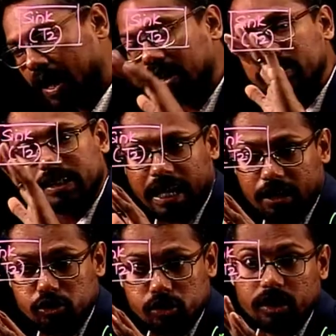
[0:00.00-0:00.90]
and
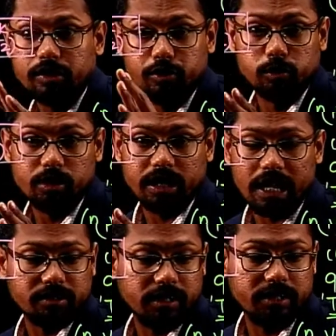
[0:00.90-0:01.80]
sketch, if you want to
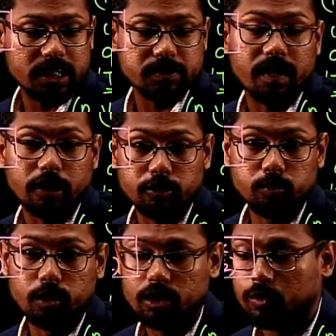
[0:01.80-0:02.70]
calculate this value,
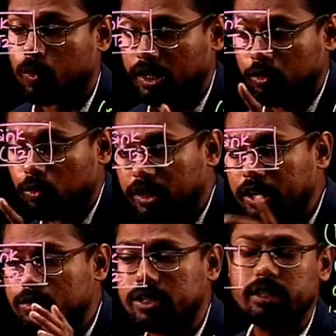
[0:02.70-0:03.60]
work 1, only
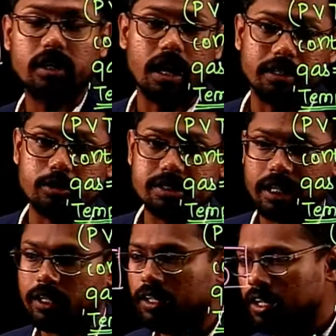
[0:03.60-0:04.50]
using the Carnot
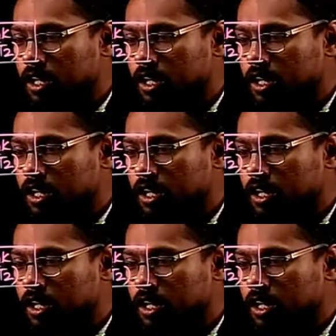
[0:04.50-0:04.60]
cycle,